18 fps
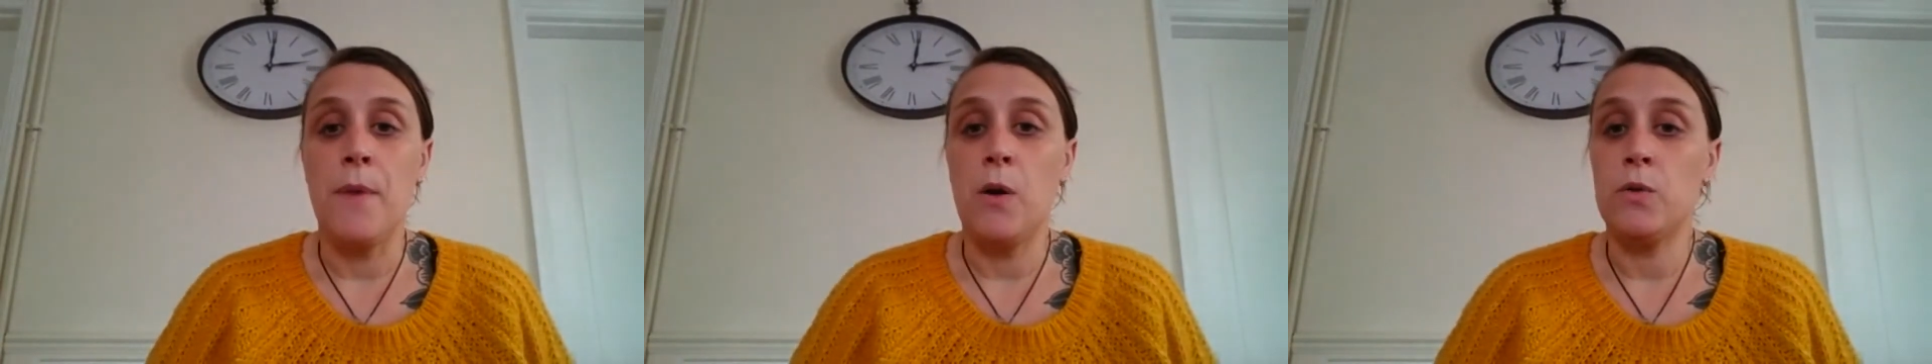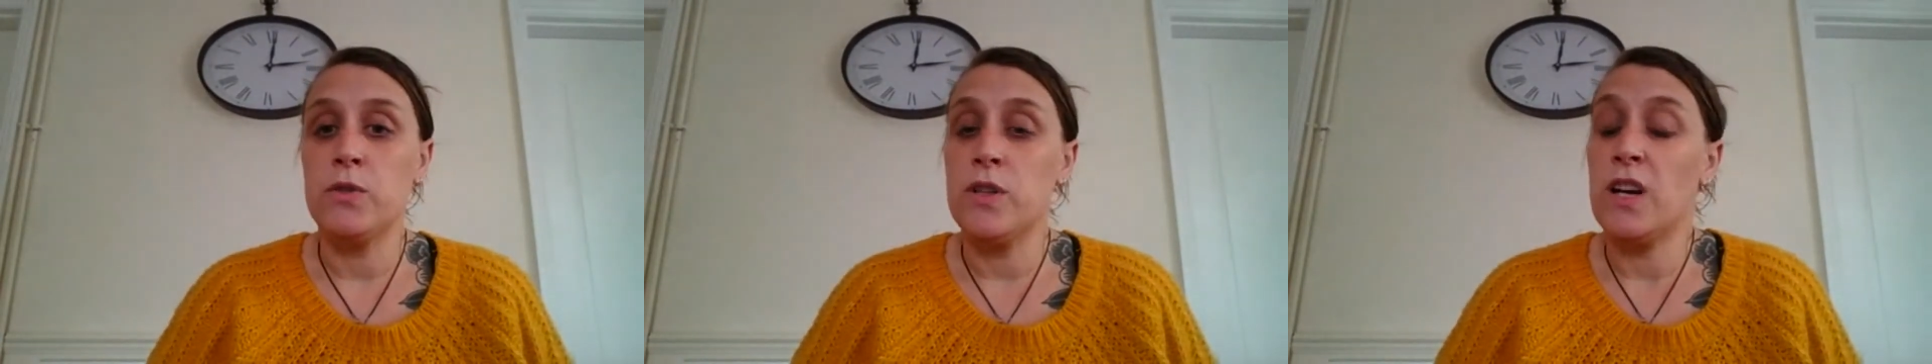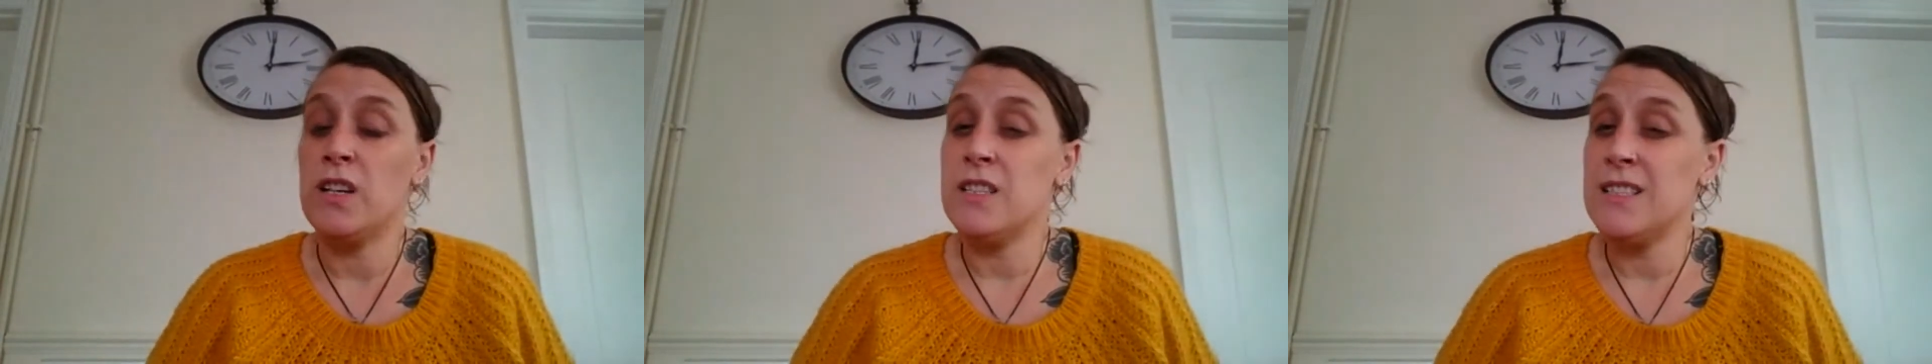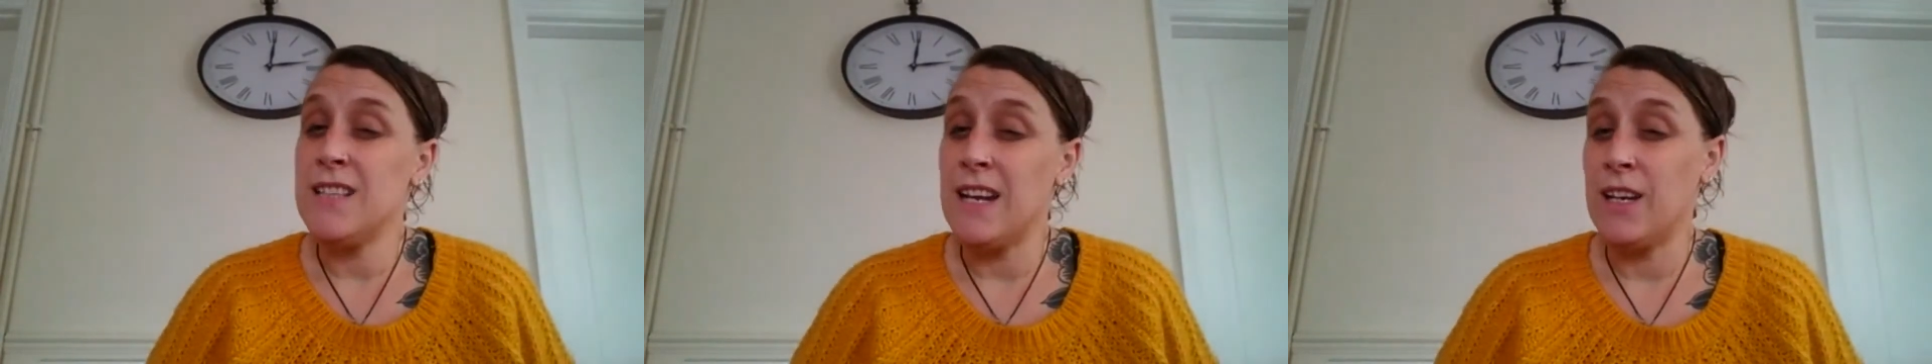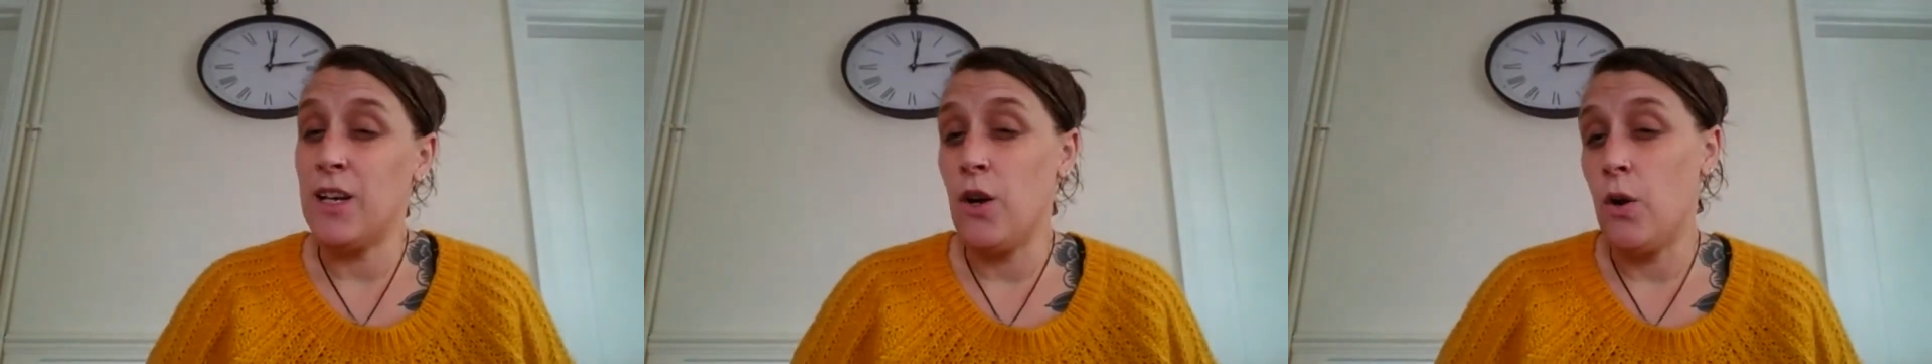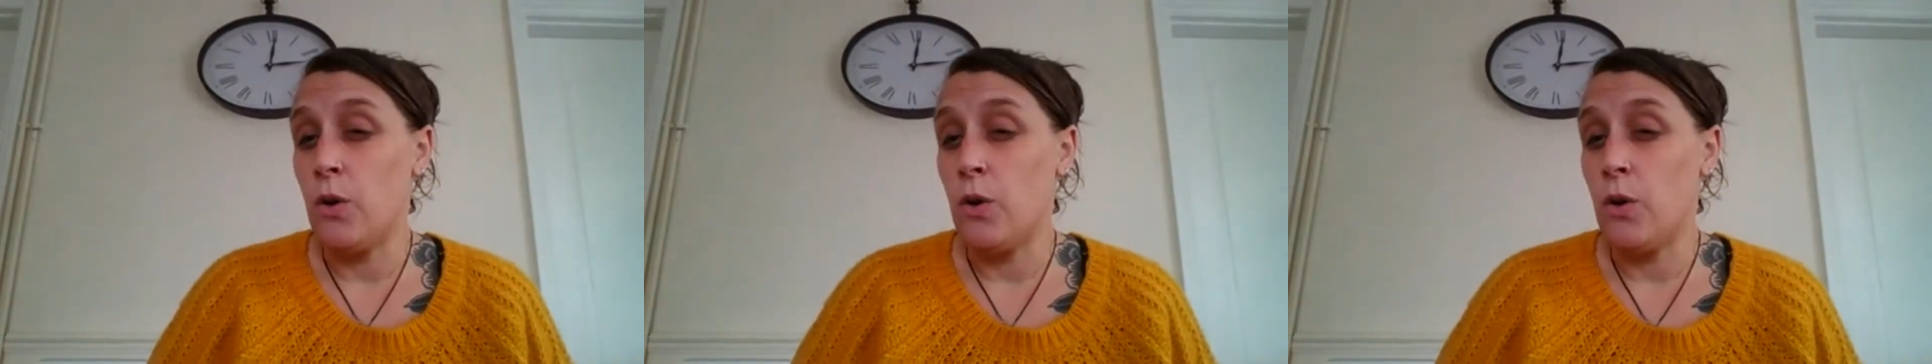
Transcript: also understanding